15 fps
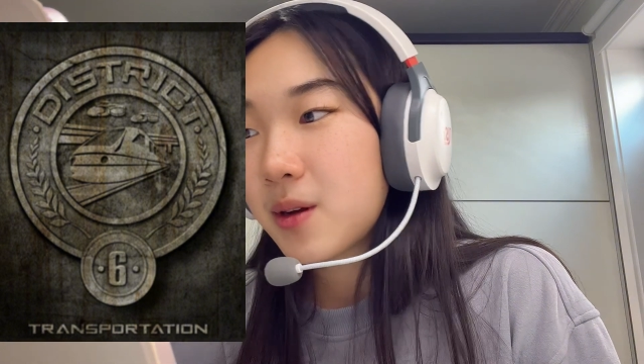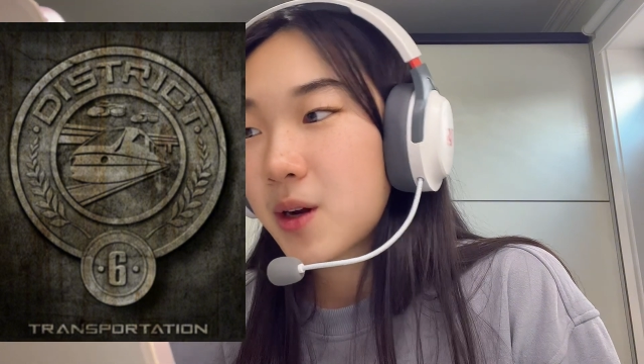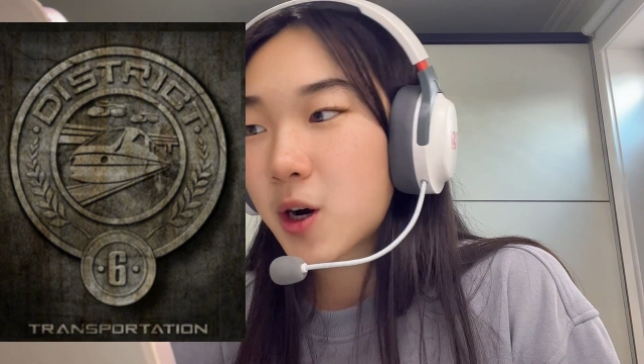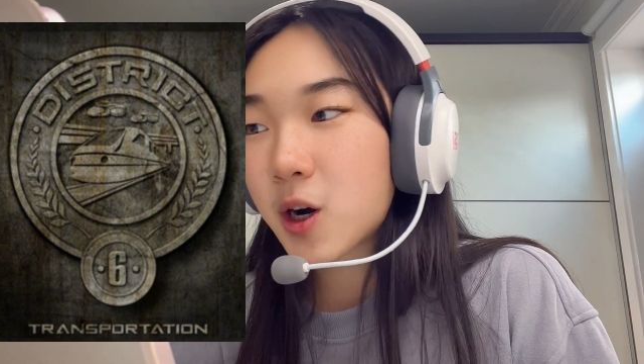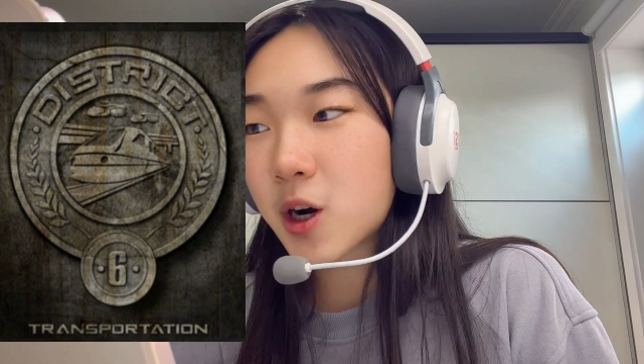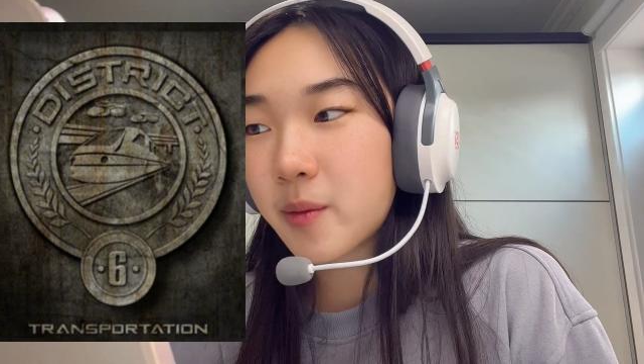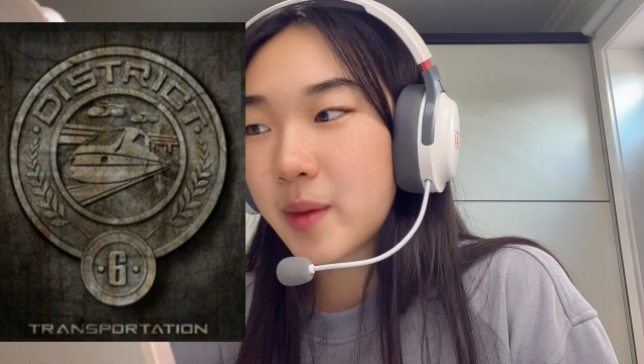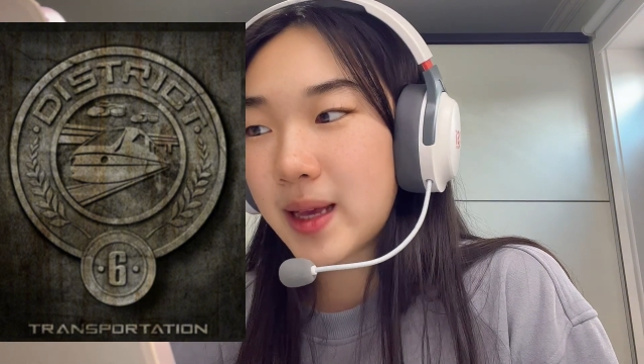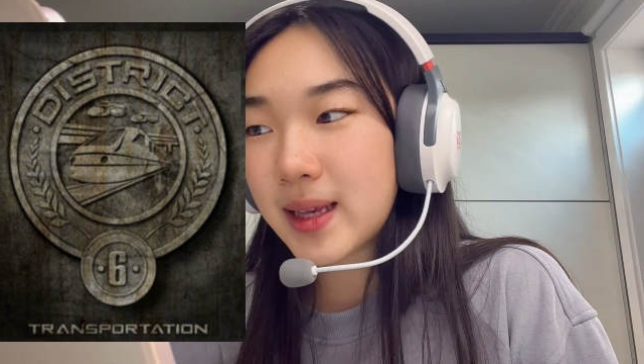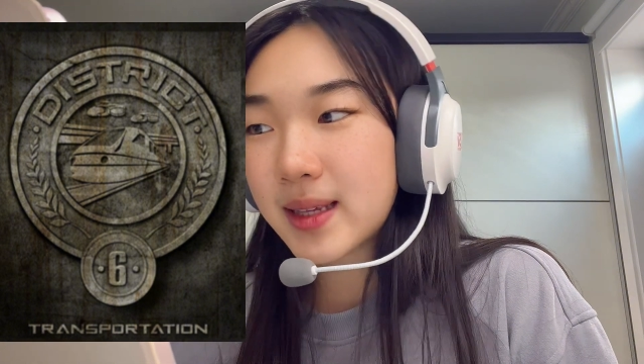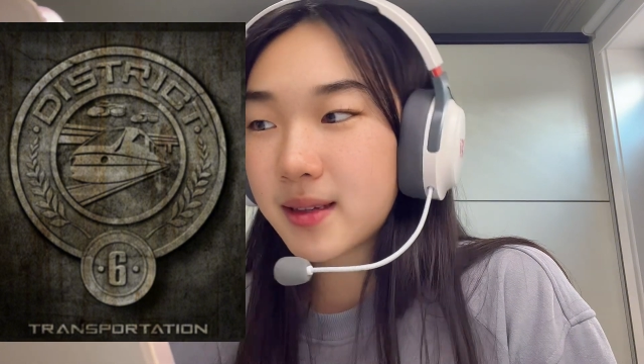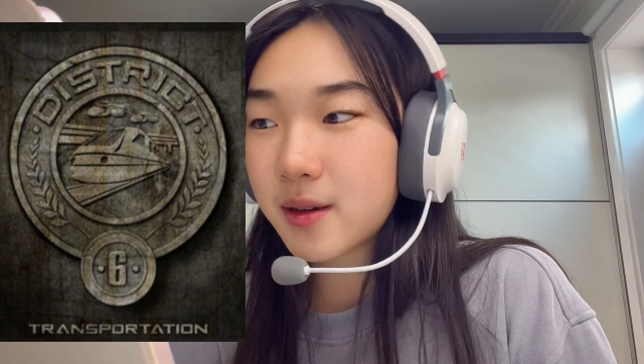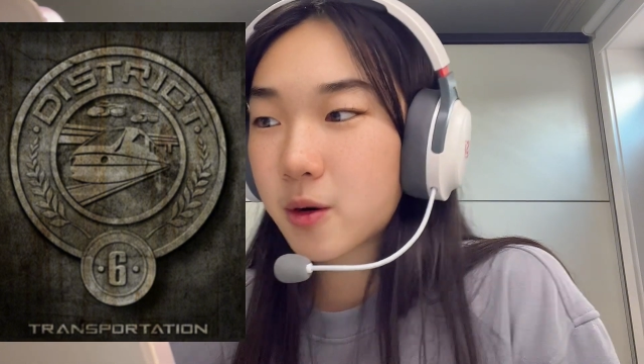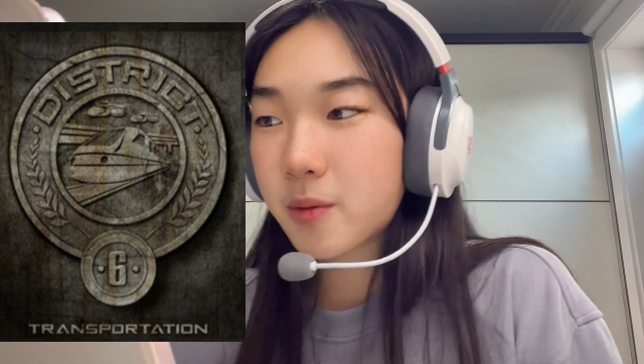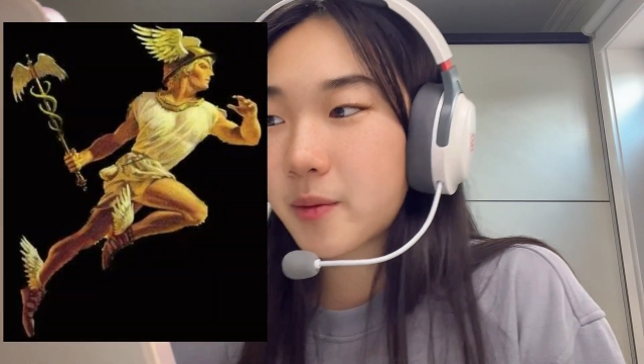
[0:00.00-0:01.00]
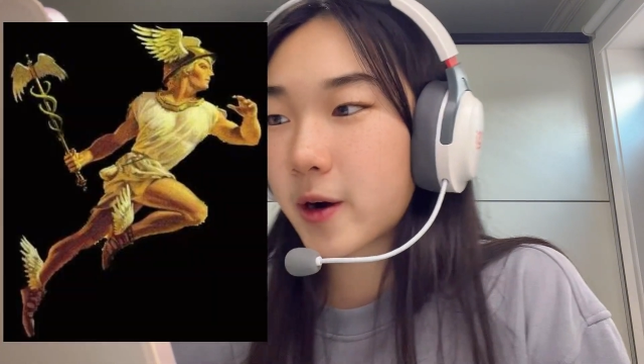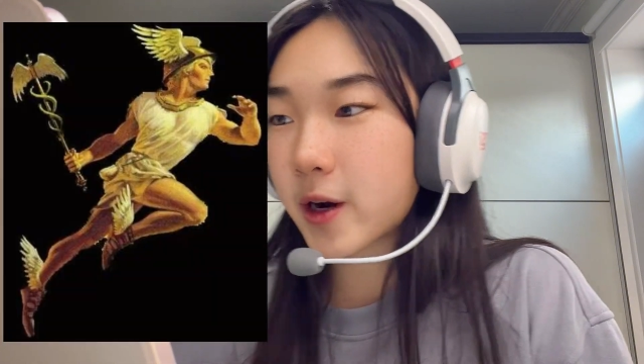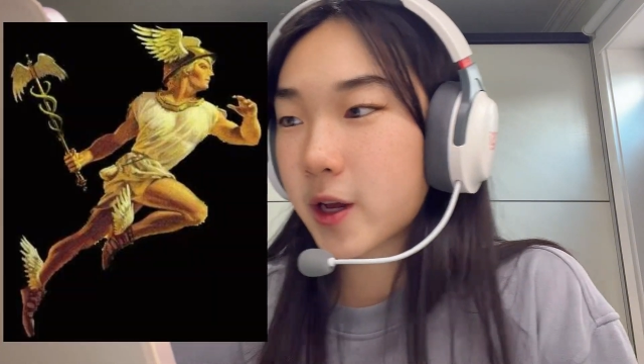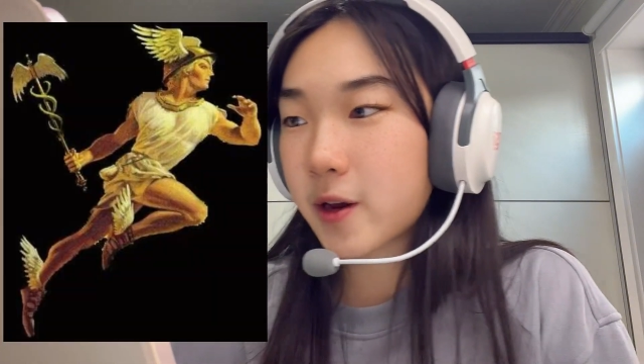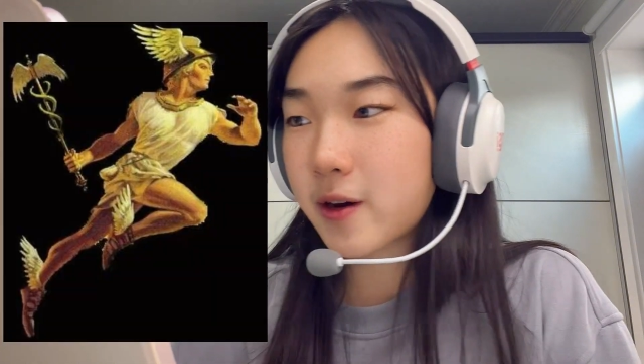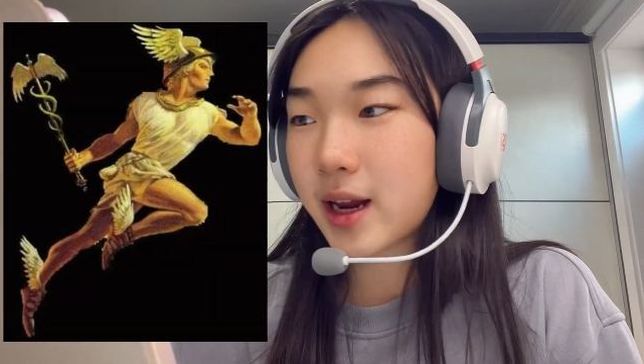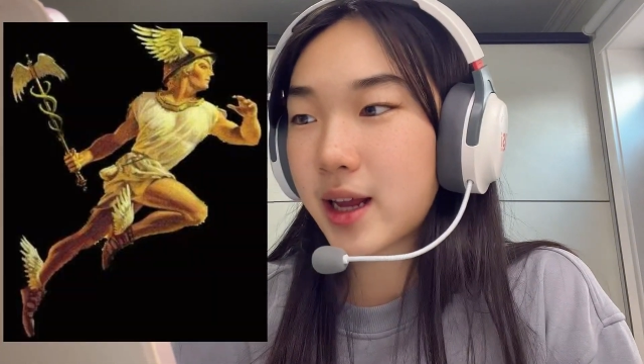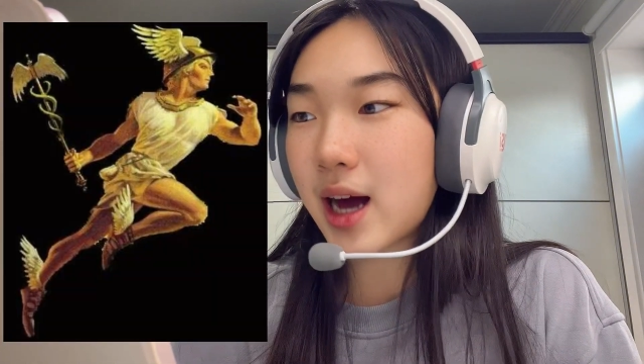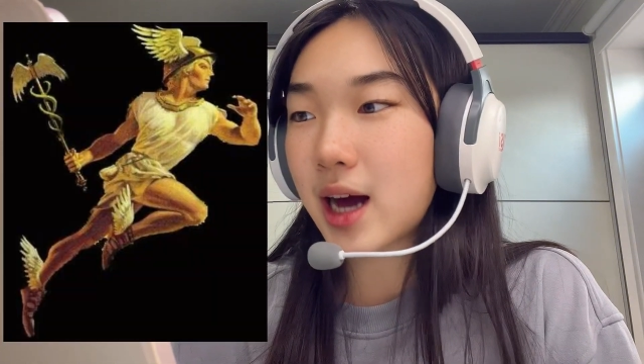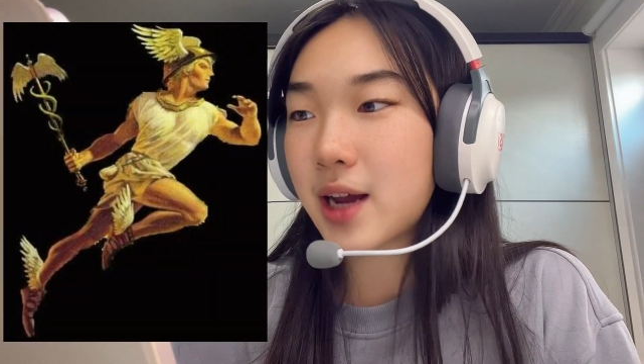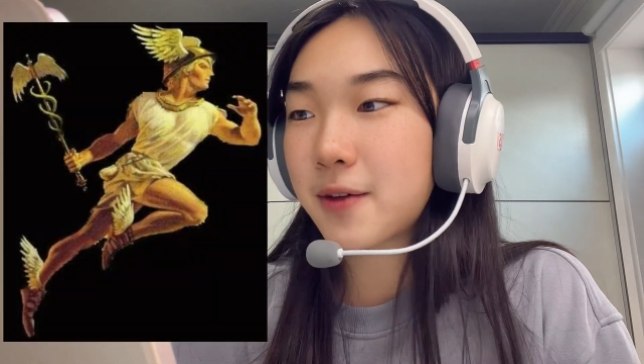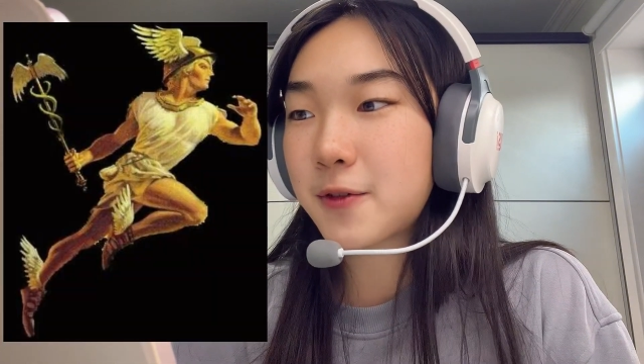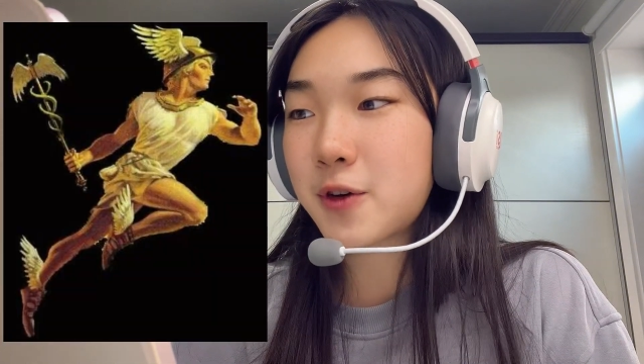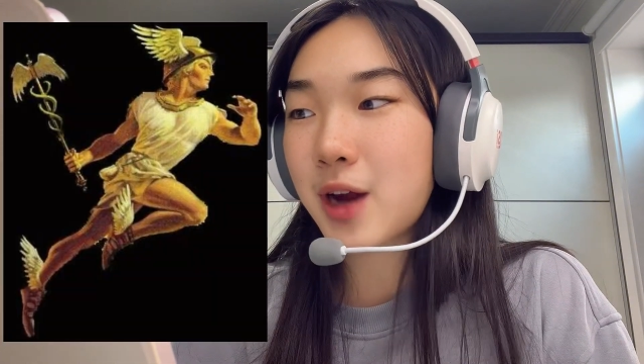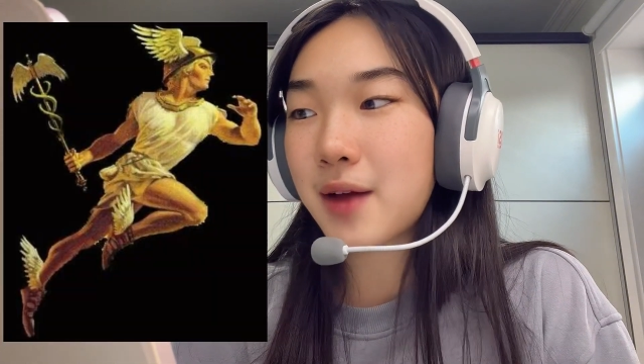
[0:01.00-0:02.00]
Hermes or Mercury, god of
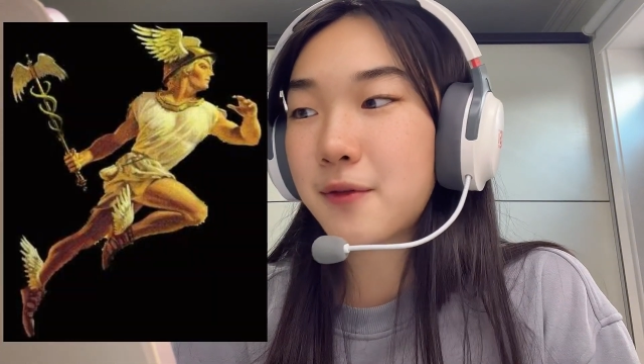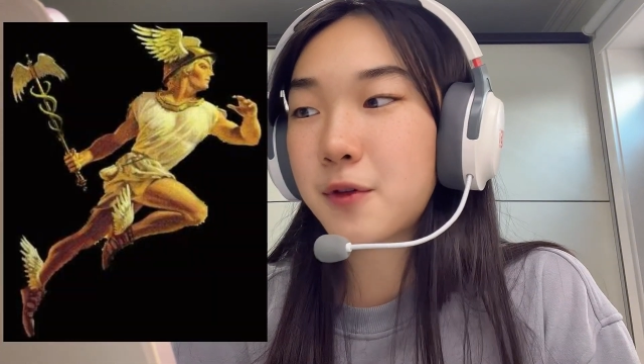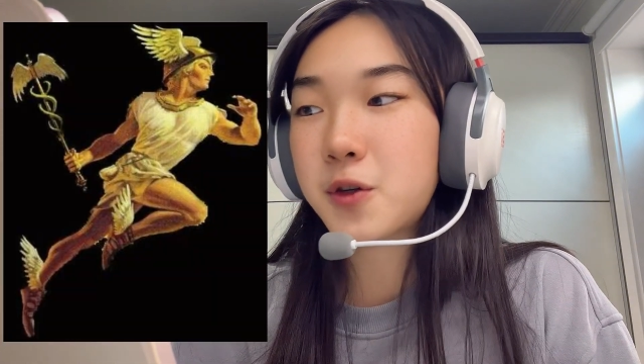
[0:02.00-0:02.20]
travel,